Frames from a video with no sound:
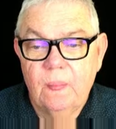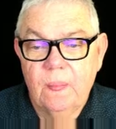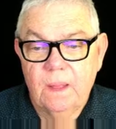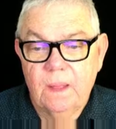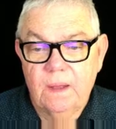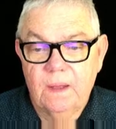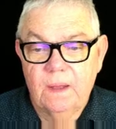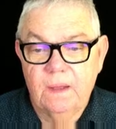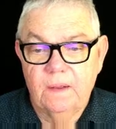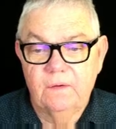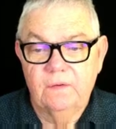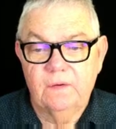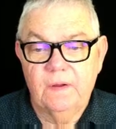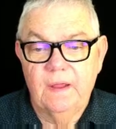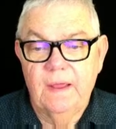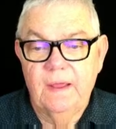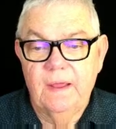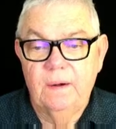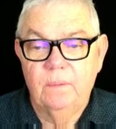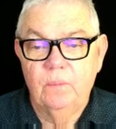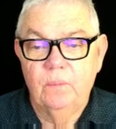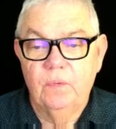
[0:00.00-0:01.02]
a
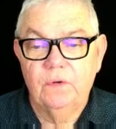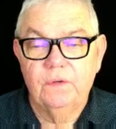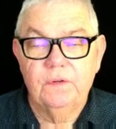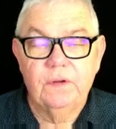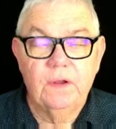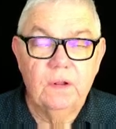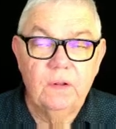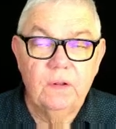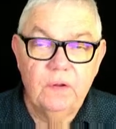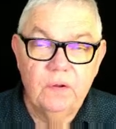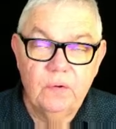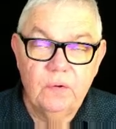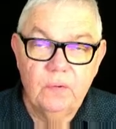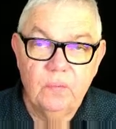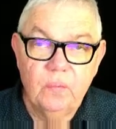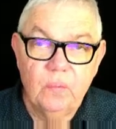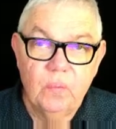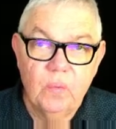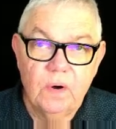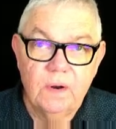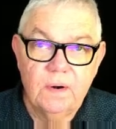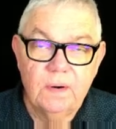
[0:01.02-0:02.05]
scan, will tell you
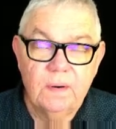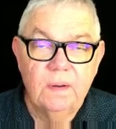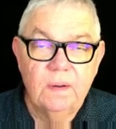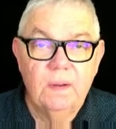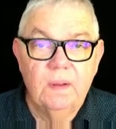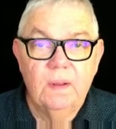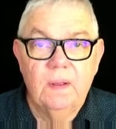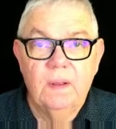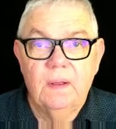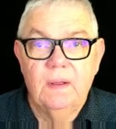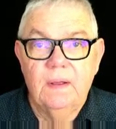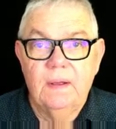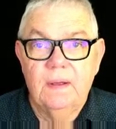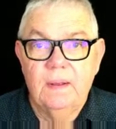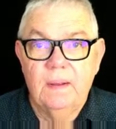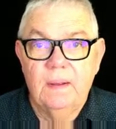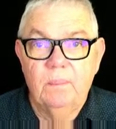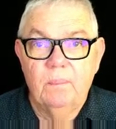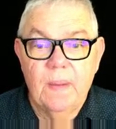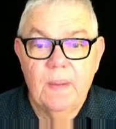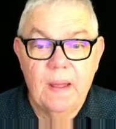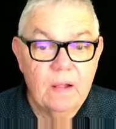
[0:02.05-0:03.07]
what
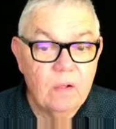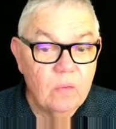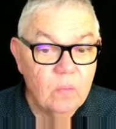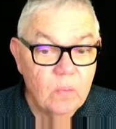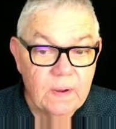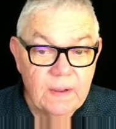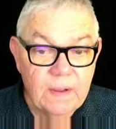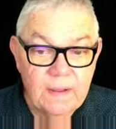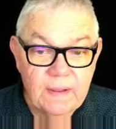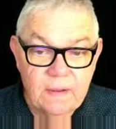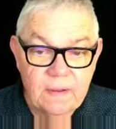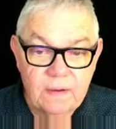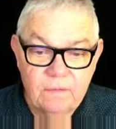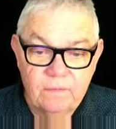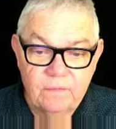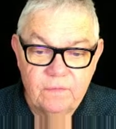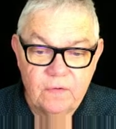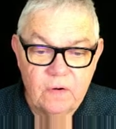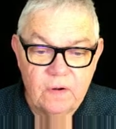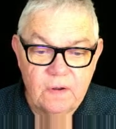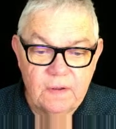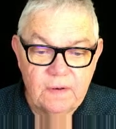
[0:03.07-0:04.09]
malware it
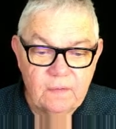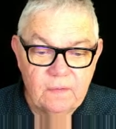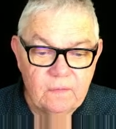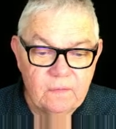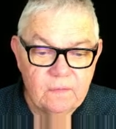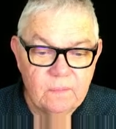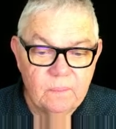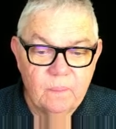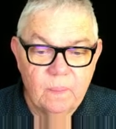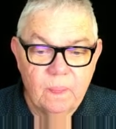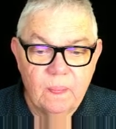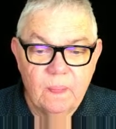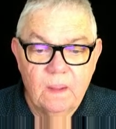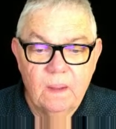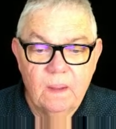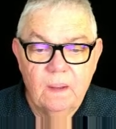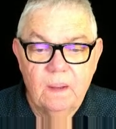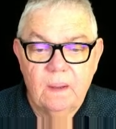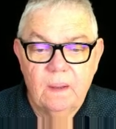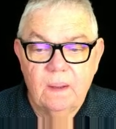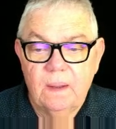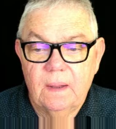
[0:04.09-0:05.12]
finds,
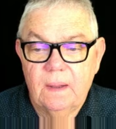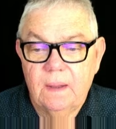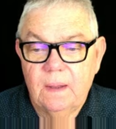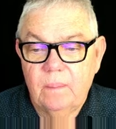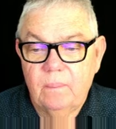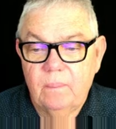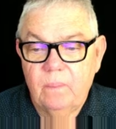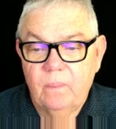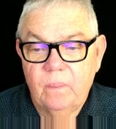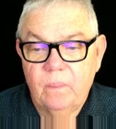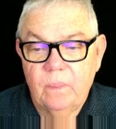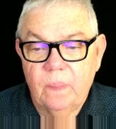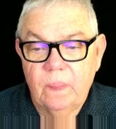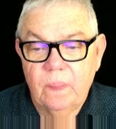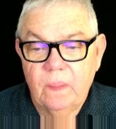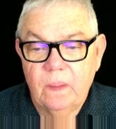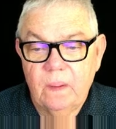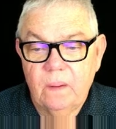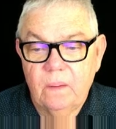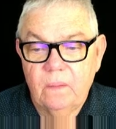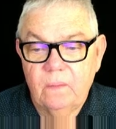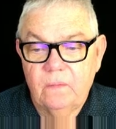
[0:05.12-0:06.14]
and
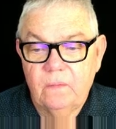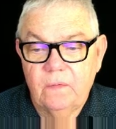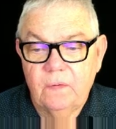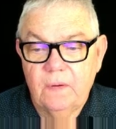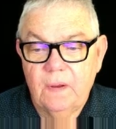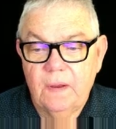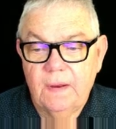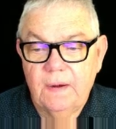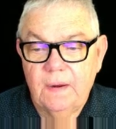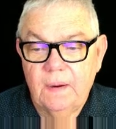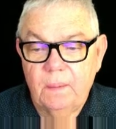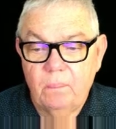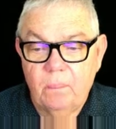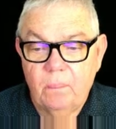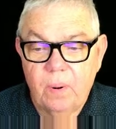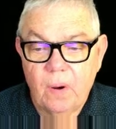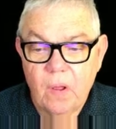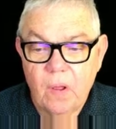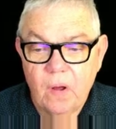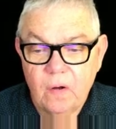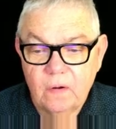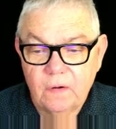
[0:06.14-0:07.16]
it
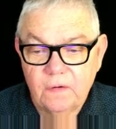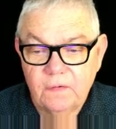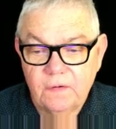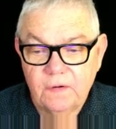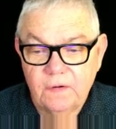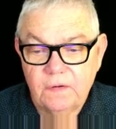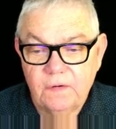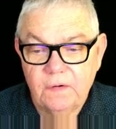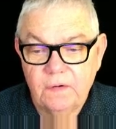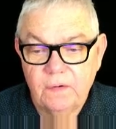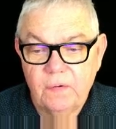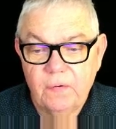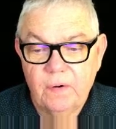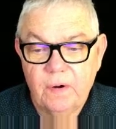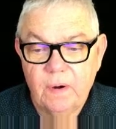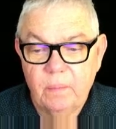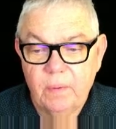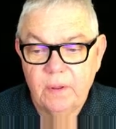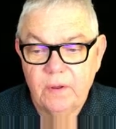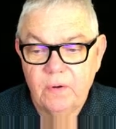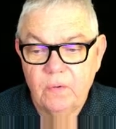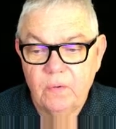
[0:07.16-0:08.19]
blocks. It's
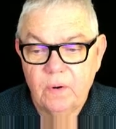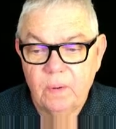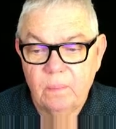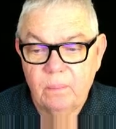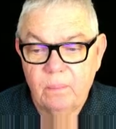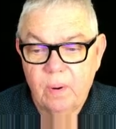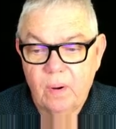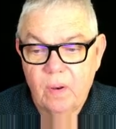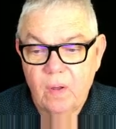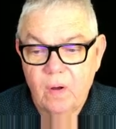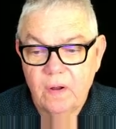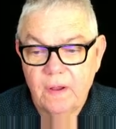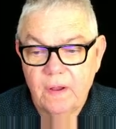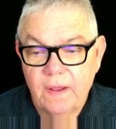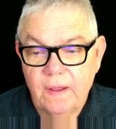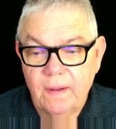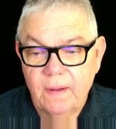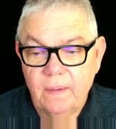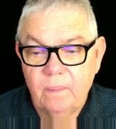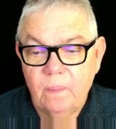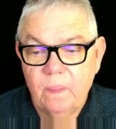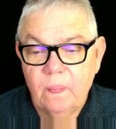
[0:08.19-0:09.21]
incredibly good at
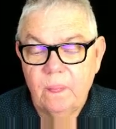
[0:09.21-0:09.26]
blocking